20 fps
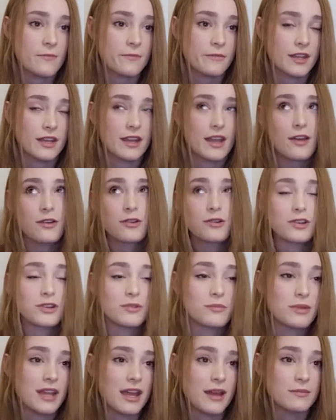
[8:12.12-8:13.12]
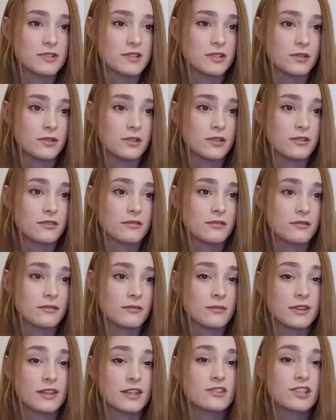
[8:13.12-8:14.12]
And how could it be absolute,
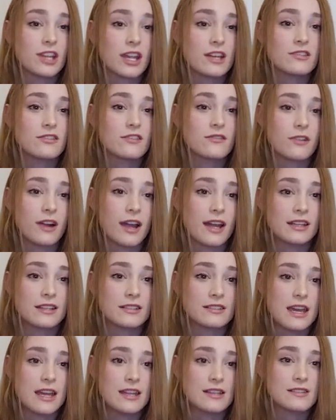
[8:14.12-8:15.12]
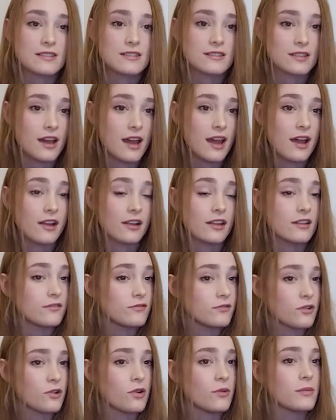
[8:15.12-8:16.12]
when the change of writing tense, style, and
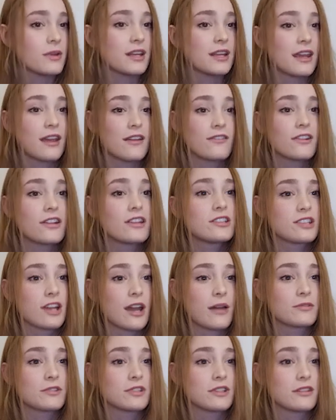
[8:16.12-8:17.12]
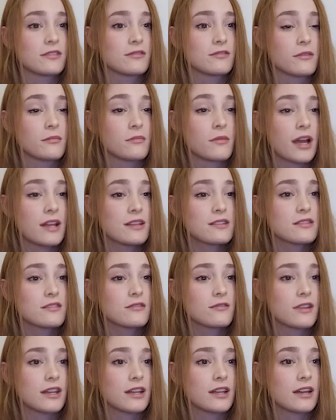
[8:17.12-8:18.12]
form in every chapter reminds the
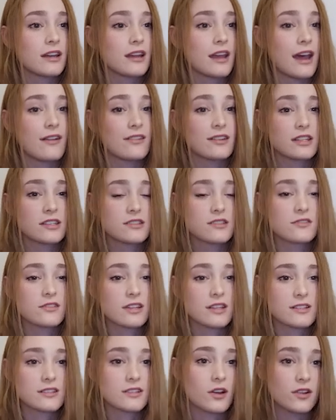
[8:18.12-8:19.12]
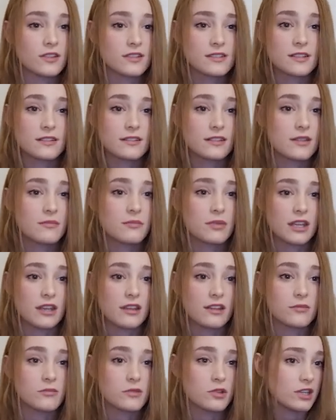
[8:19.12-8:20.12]
reader how history is constantly being
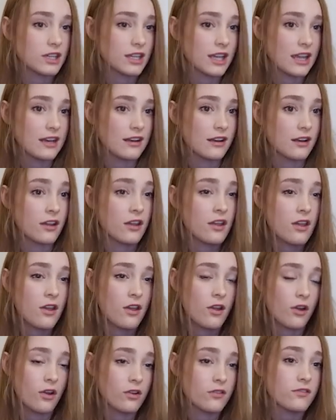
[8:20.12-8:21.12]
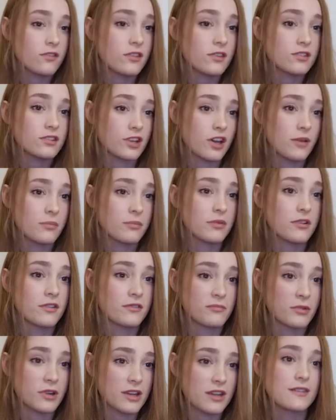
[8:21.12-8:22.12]
communicated over the top
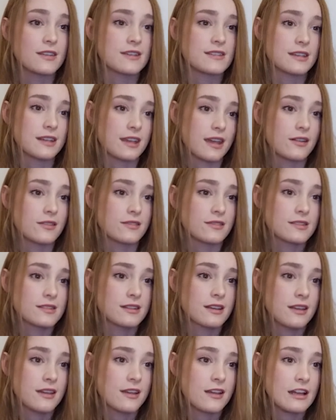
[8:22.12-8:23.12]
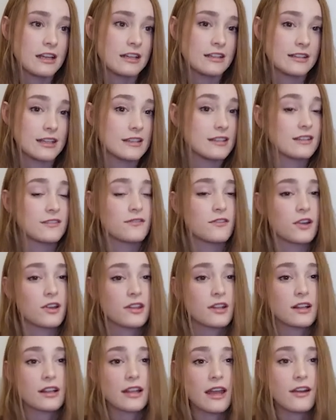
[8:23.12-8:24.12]
of previous accounts, lending
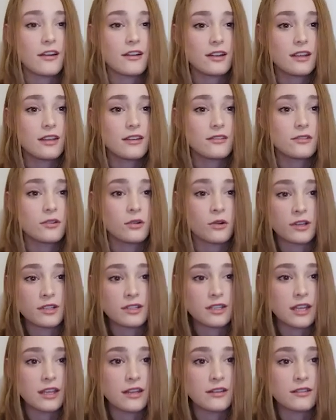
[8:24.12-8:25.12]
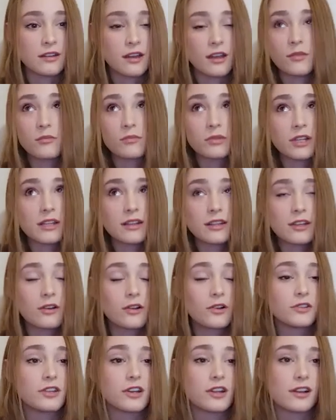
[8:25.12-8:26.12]
further clarity or indeed a completely
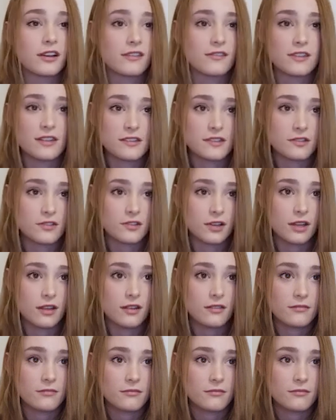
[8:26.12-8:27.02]
alternative history?